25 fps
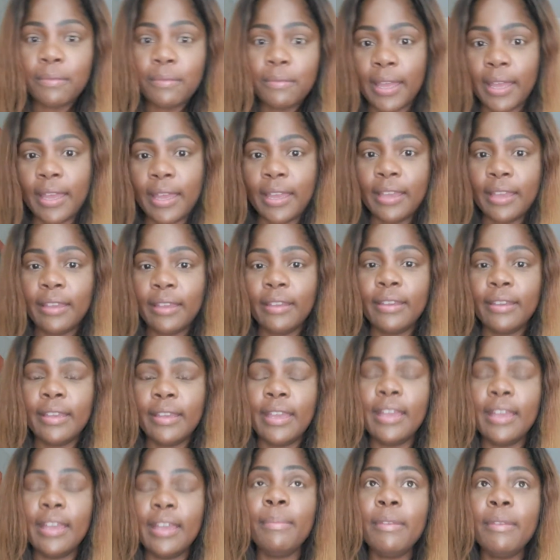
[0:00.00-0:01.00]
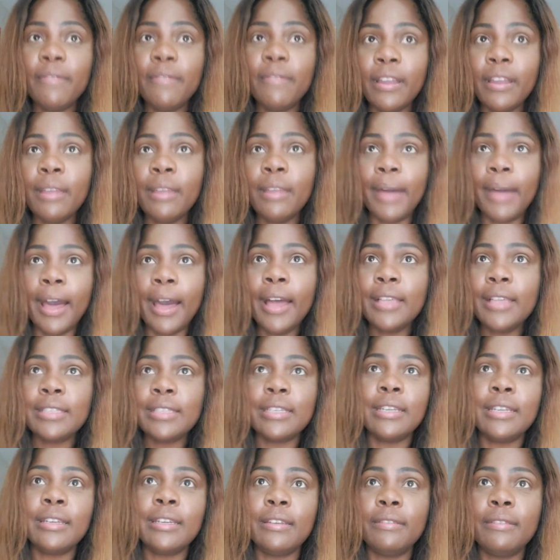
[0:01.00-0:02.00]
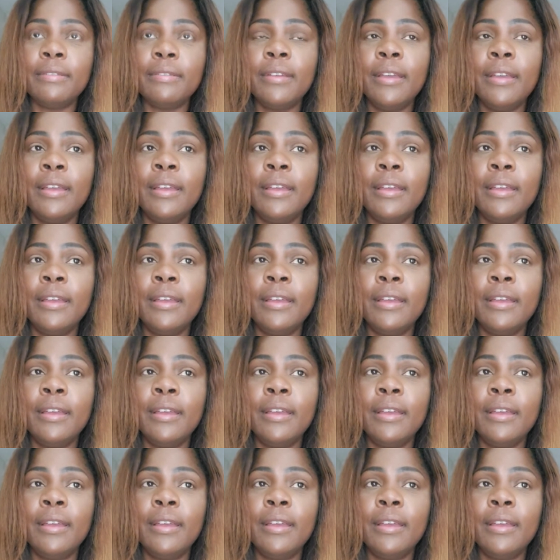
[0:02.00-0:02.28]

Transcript: way. It can be very positive.